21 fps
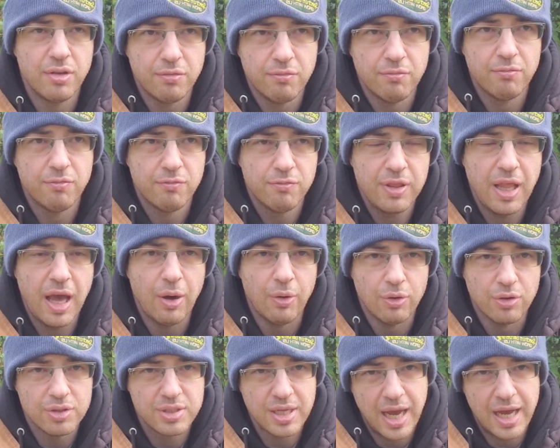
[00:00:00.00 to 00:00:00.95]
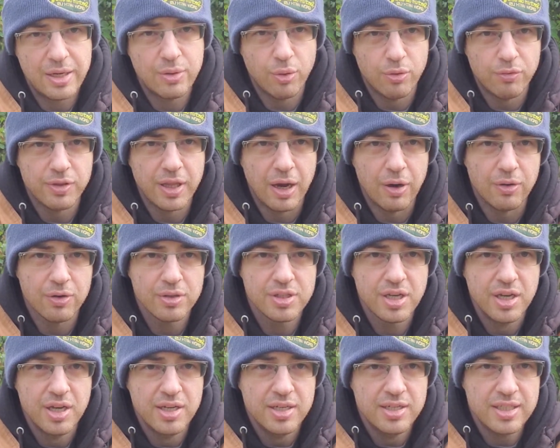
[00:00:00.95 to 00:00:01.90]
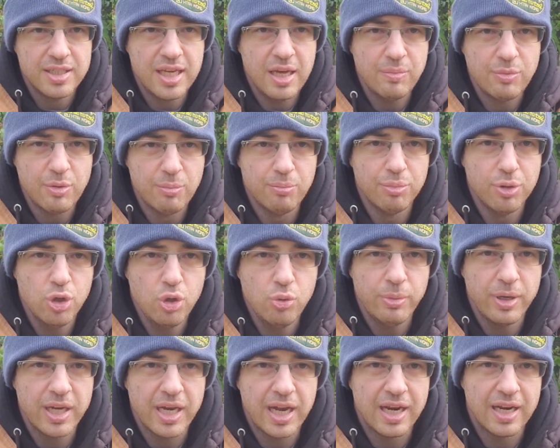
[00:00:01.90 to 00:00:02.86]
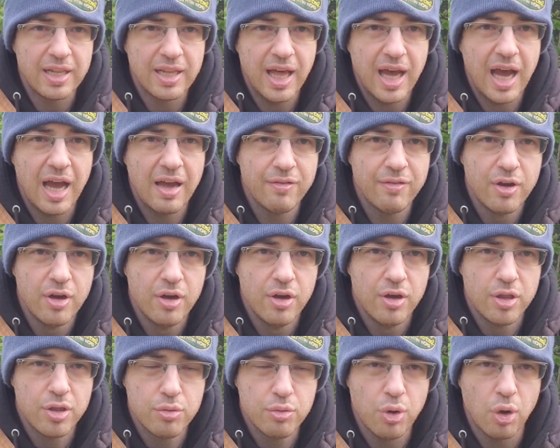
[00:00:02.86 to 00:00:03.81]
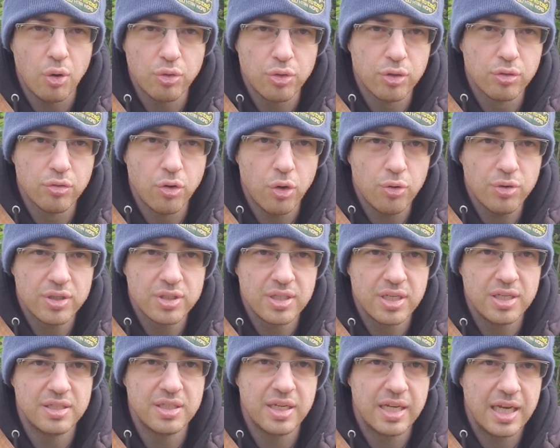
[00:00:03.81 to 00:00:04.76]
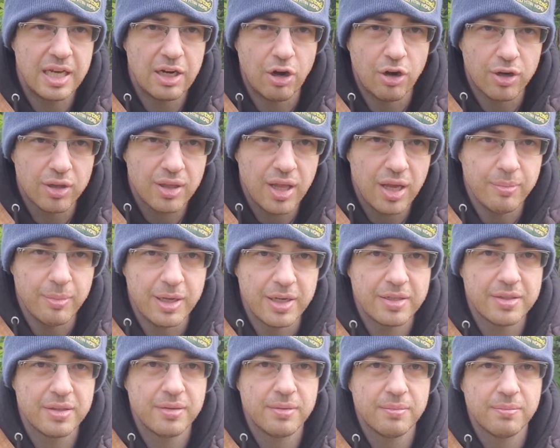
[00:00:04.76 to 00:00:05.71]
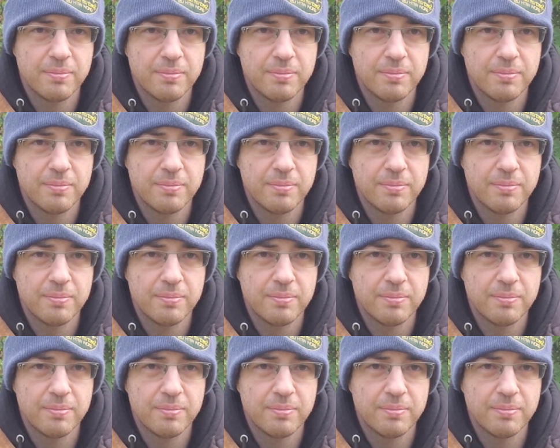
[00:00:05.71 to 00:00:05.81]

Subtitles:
the flowers, annual flowers, to keep them blooming and alive throughout the growing season in our climate.